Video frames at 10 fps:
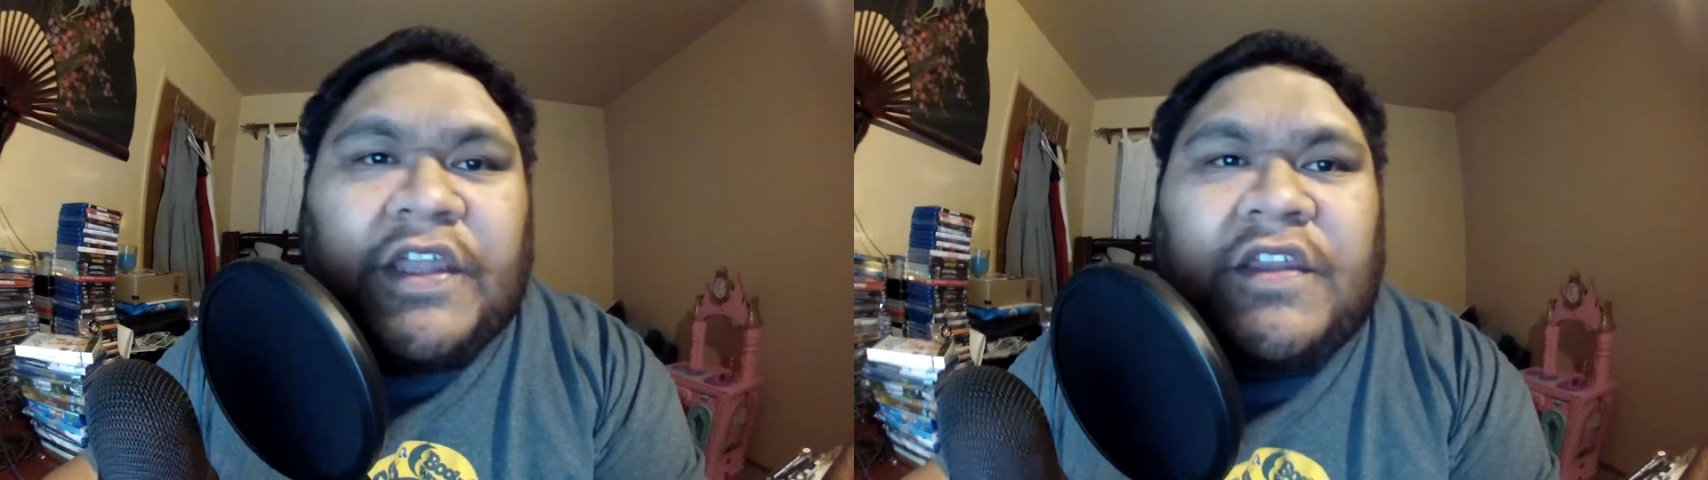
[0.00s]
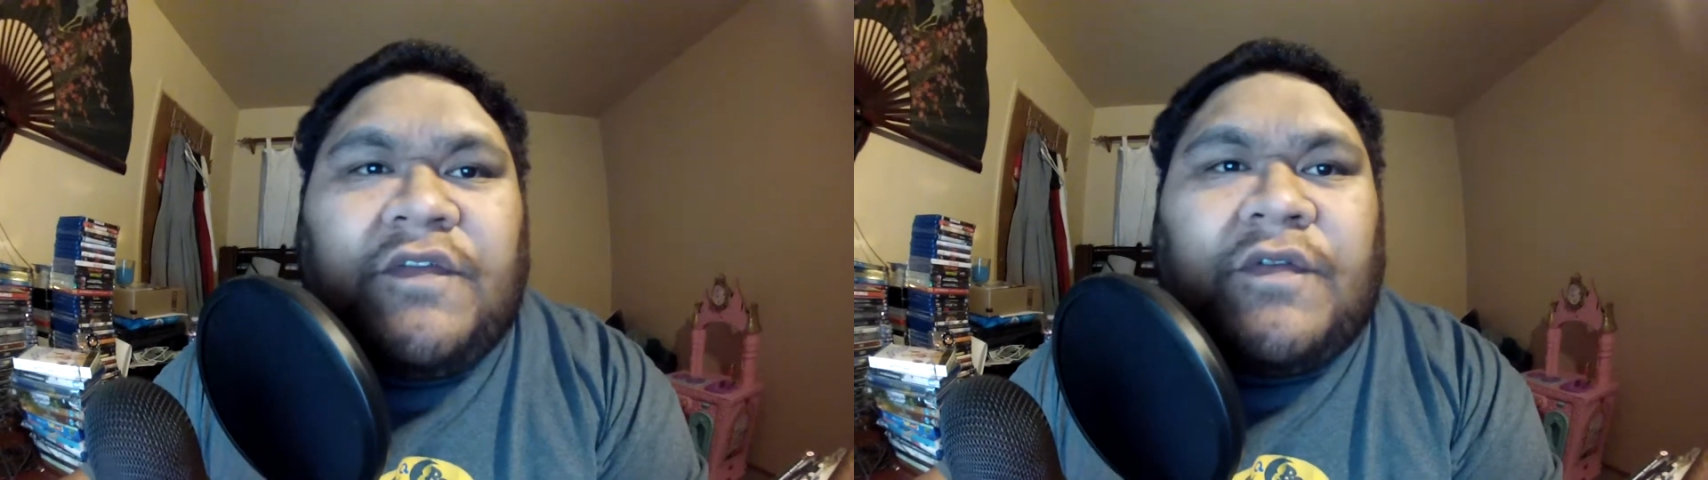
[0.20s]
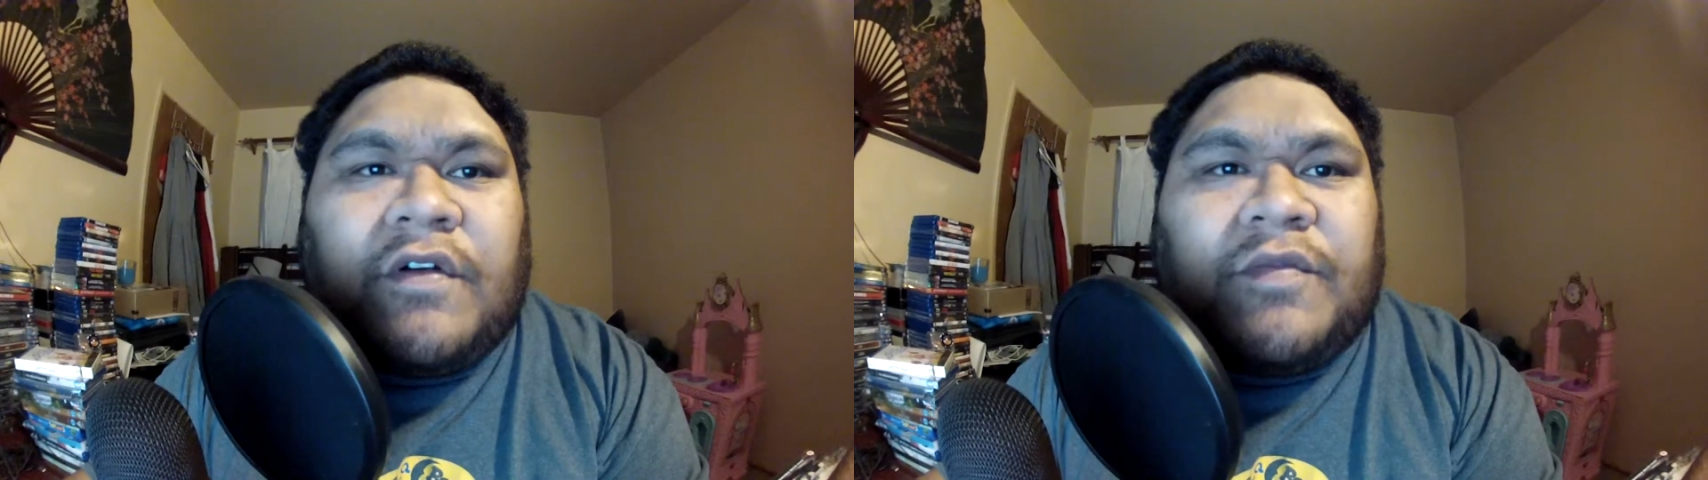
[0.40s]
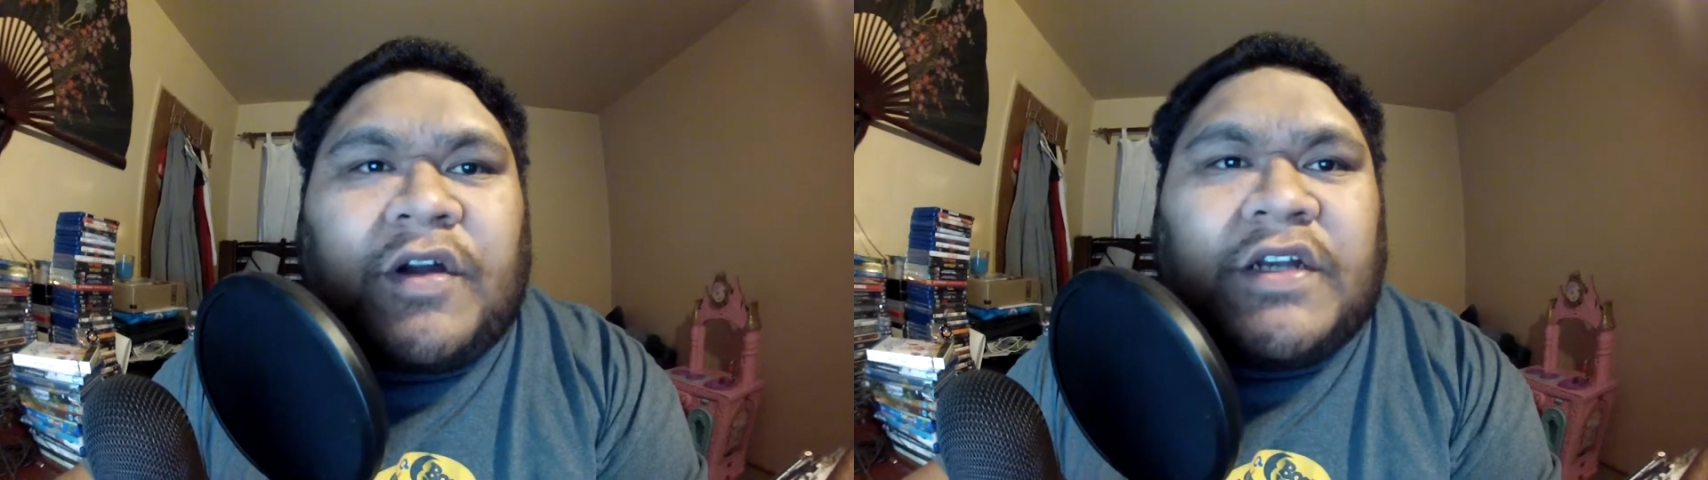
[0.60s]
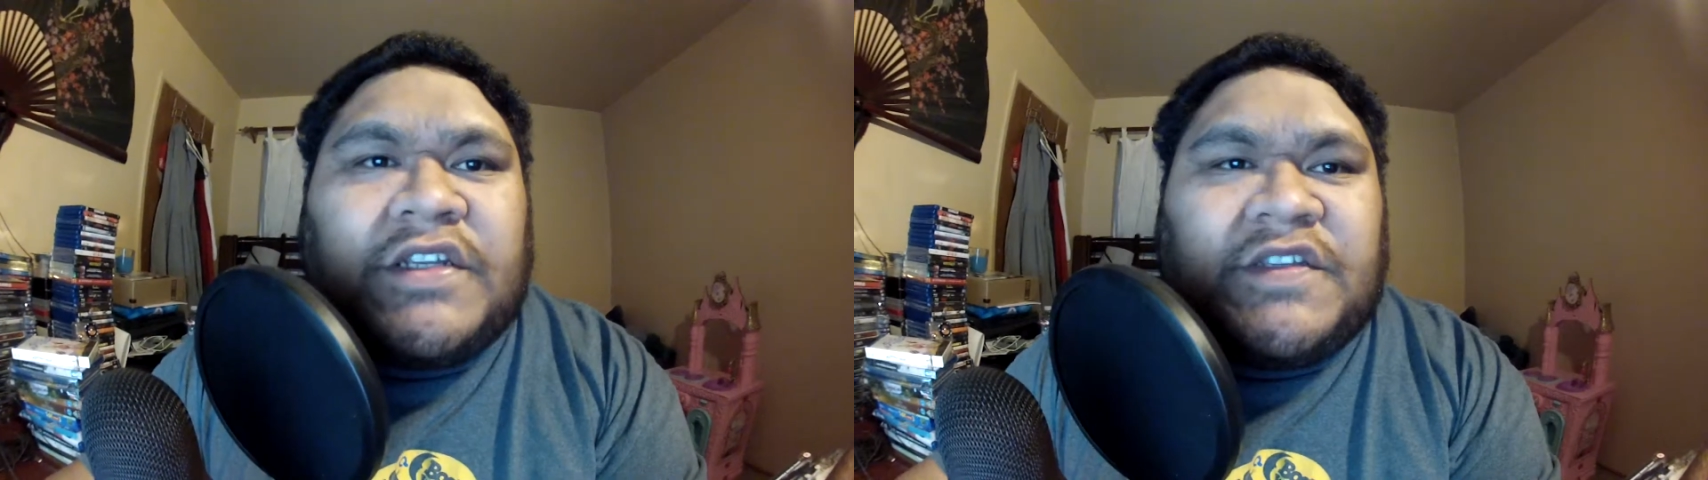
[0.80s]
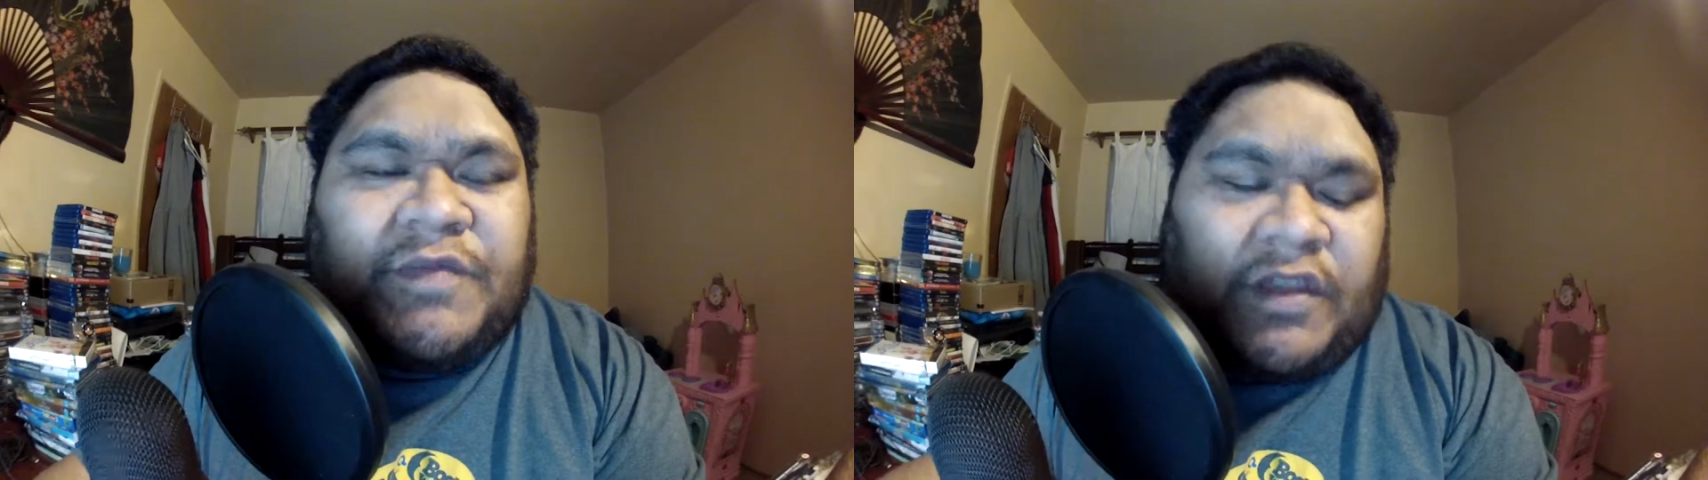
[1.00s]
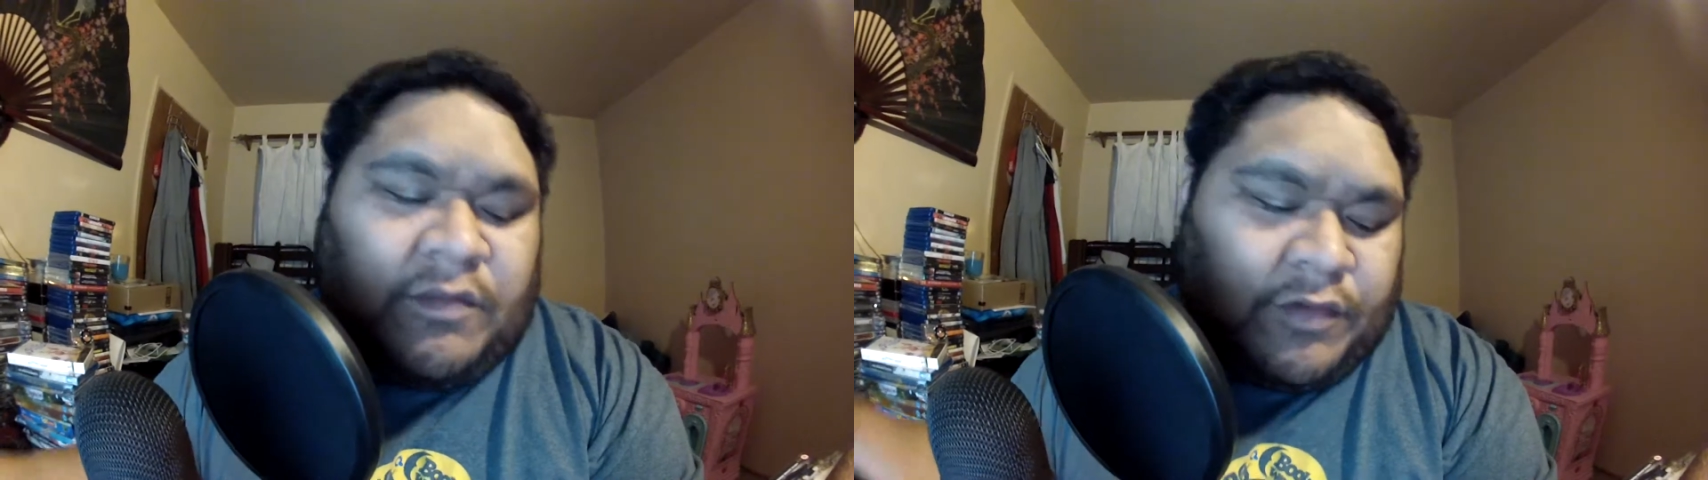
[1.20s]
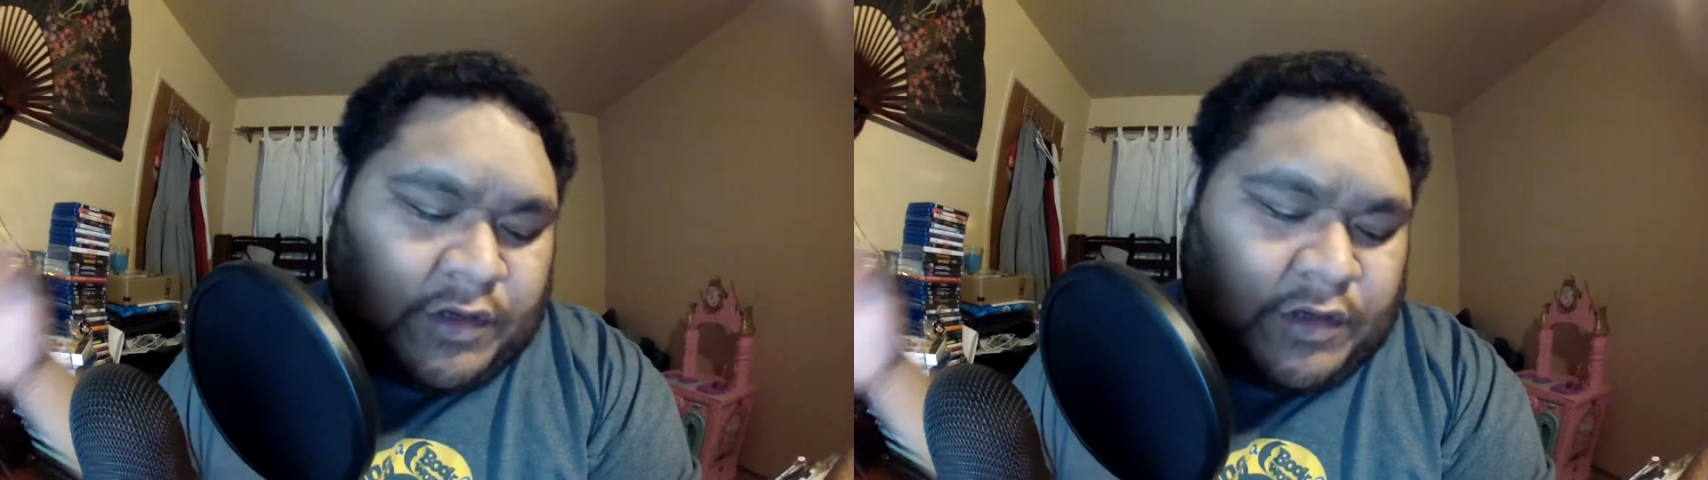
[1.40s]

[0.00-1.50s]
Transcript: thank you for participating.